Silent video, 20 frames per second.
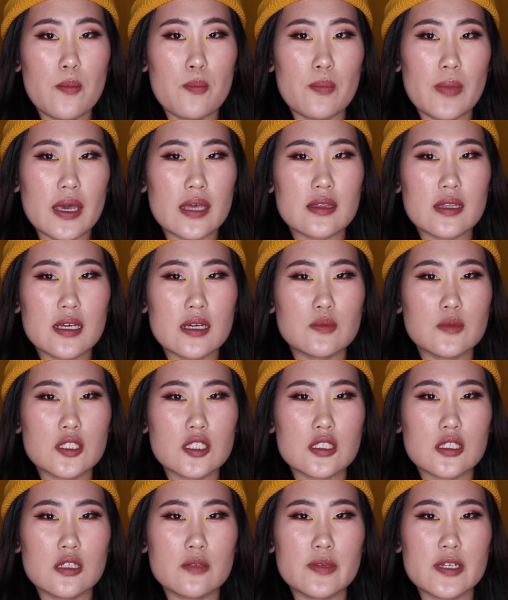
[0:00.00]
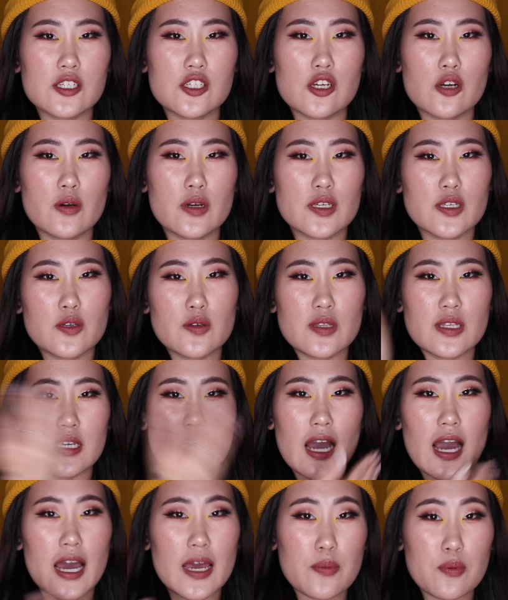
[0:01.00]
Mainly I'm just going to be showing you
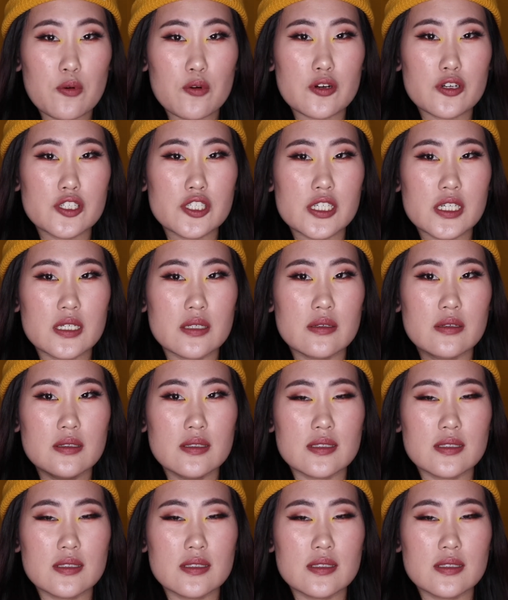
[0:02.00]
the eye portion,